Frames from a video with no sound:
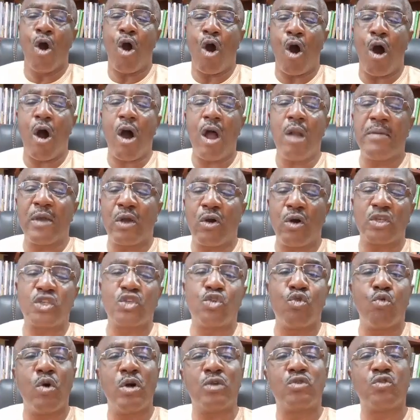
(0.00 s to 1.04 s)
All
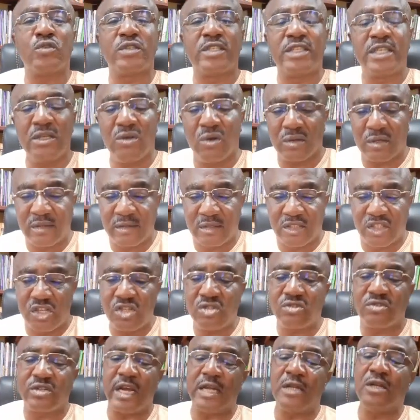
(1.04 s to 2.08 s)
because you want to see your
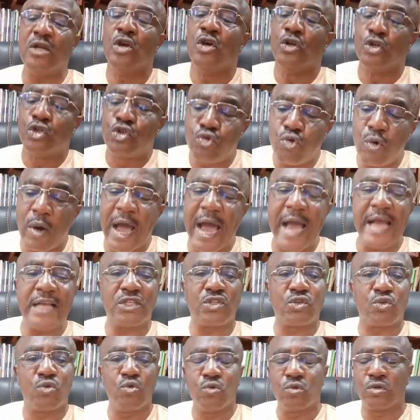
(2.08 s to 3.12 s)
children through high
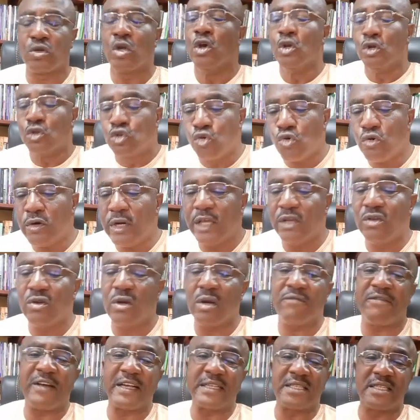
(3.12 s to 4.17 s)
school, through the
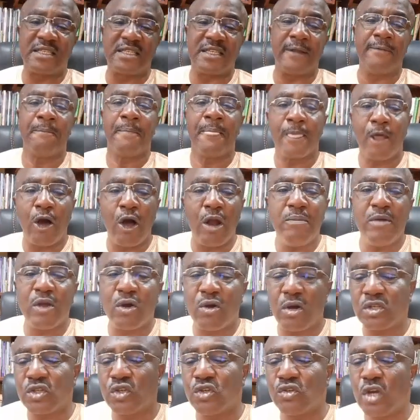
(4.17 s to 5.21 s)
university. All
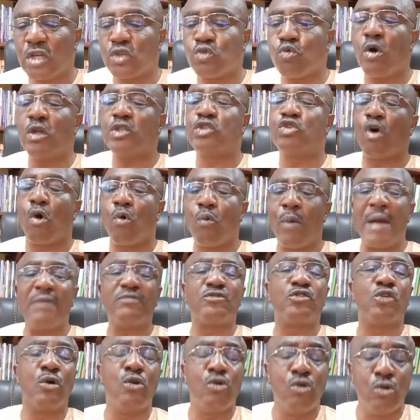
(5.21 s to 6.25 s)
because you just want your
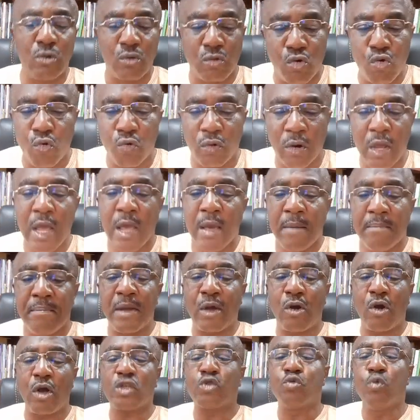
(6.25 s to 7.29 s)
wife to look good.
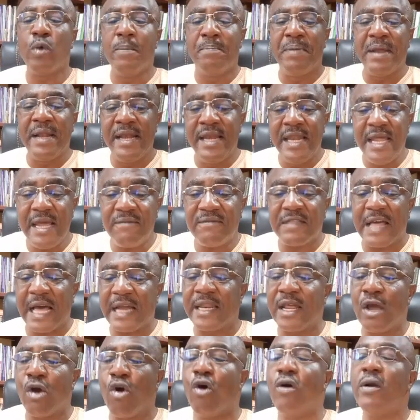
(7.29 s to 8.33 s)
Because we believe
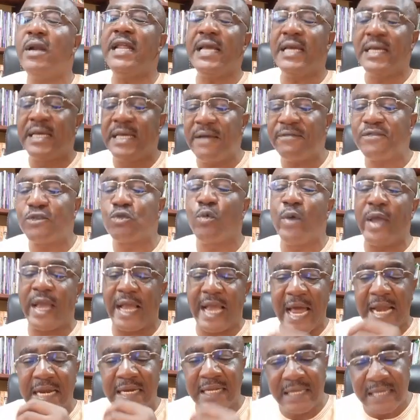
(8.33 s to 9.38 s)
that the only gift we
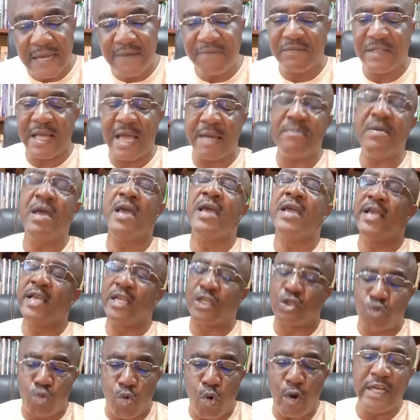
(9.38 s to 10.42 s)
can give them
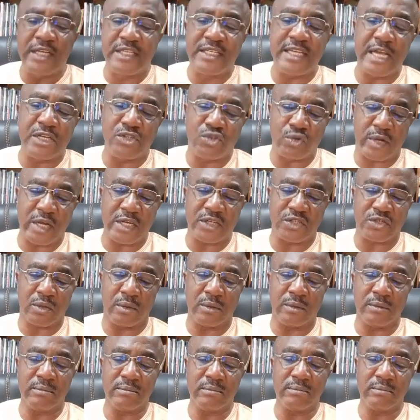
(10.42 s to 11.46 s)
is quality
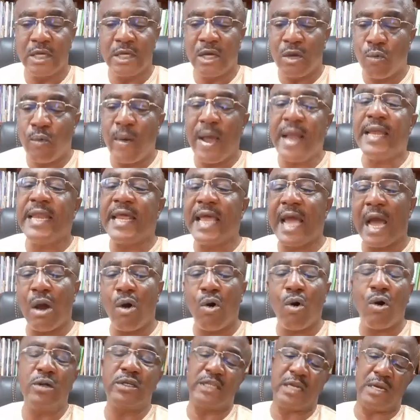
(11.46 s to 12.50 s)
education. When they are
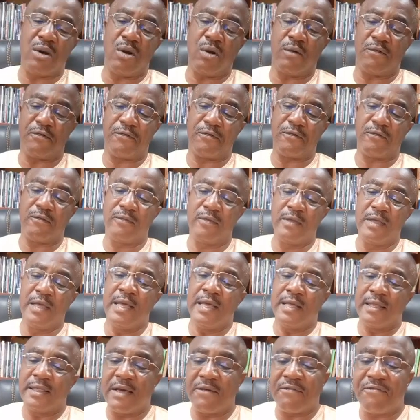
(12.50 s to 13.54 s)
old enough,
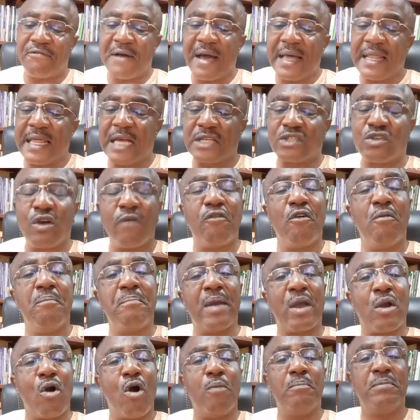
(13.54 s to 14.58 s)
the fathers often
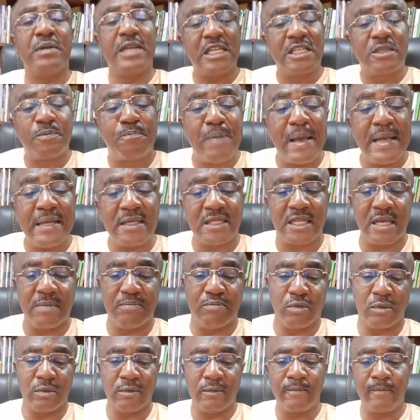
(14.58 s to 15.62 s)
become
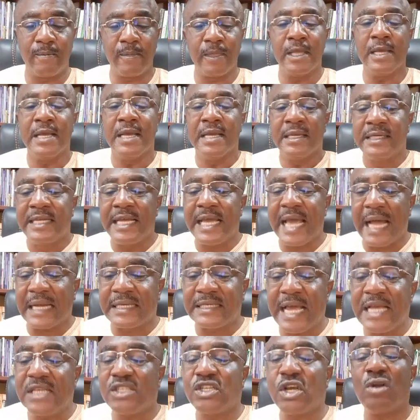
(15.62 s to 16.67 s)
dispensable. The
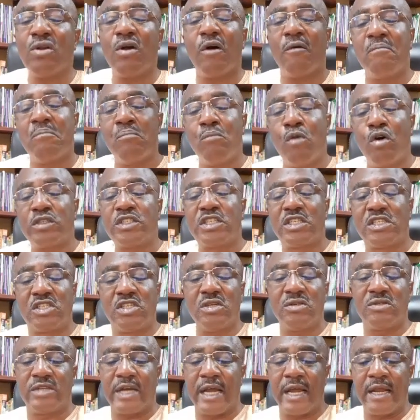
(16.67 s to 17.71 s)
attention of most
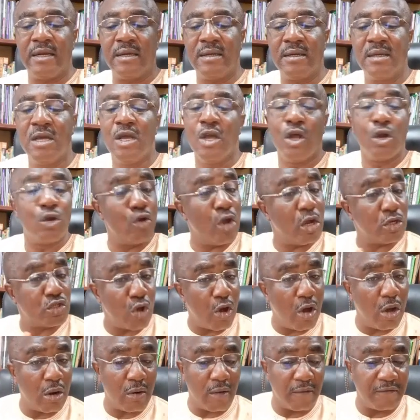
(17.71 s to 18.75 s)
children, not
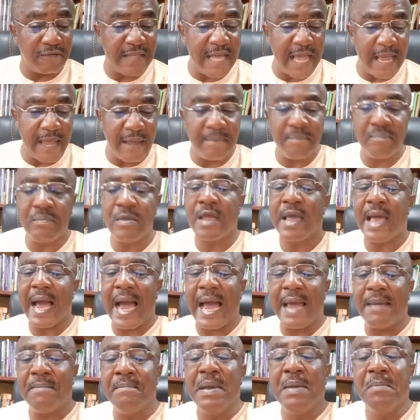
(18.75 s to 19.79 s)
all of them,
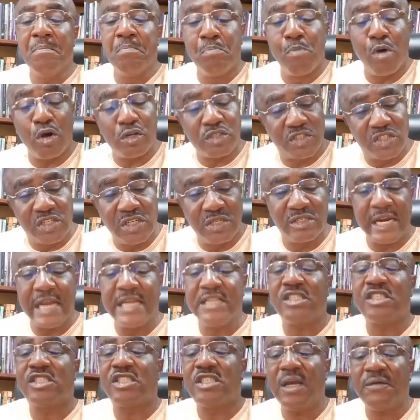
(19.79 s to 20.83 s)
I mean most
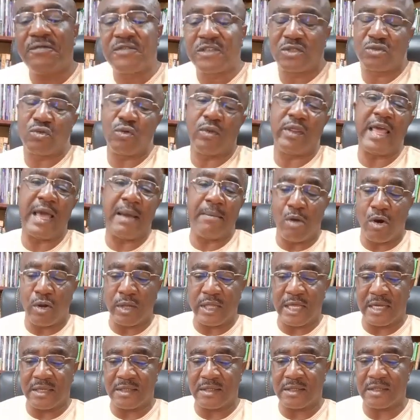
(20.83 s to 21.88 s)
children, shift to their
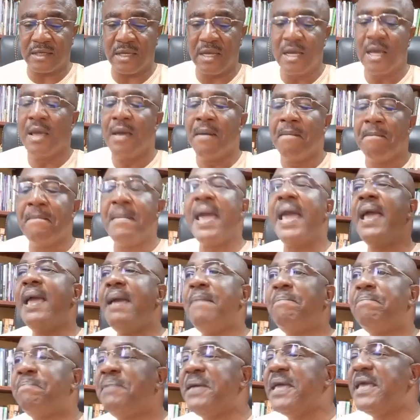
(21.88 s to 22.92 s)
mothers.
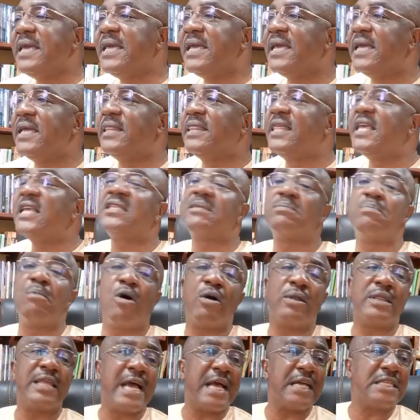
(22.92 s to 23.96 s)
Maybe these
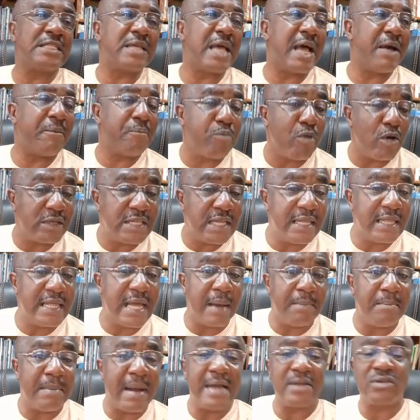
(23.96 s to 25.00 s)
mothers are poisoning
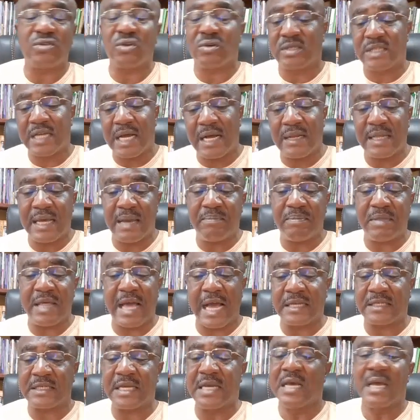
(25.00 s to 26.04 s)
their mind to tell them
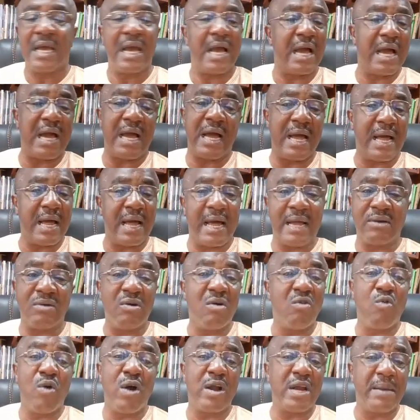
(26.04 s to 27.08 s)
that,
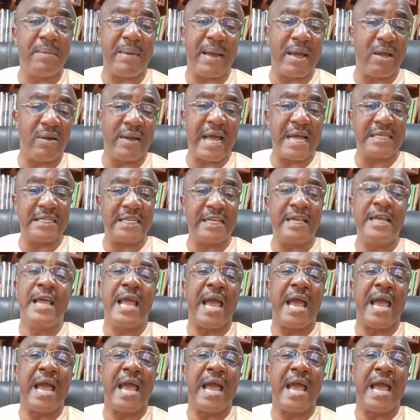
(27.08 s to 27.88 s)
don't worry about your daddy.